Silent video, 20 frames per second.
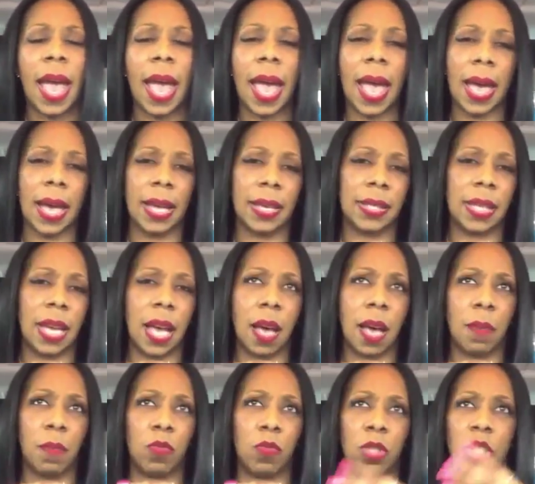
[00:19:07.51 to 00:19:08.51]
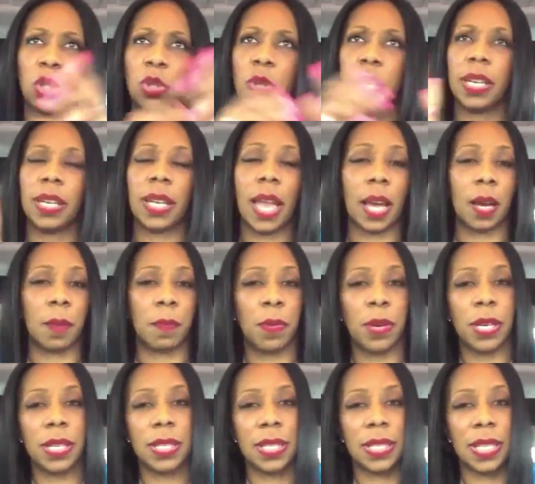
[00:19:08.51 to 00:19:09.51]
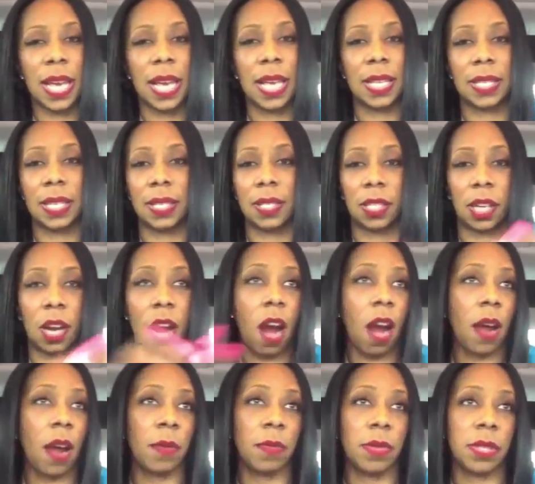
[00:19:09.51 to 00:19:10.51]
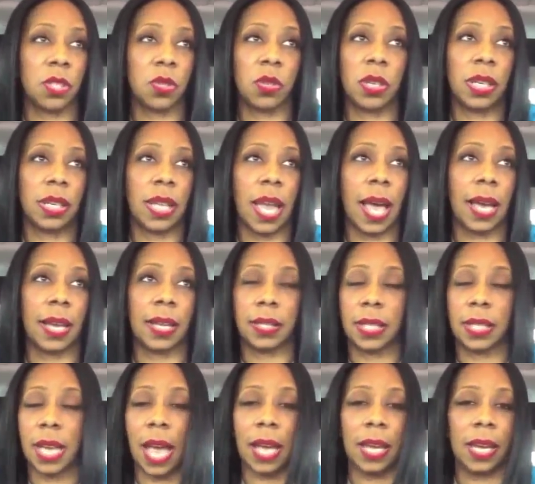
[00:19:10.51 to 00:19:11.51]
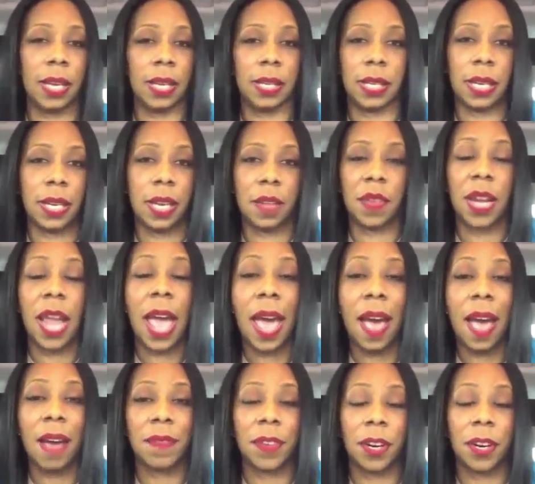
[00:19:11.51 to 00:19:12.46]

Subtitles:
and was treated like a princess, and Takari was treated like Jackie didn't even have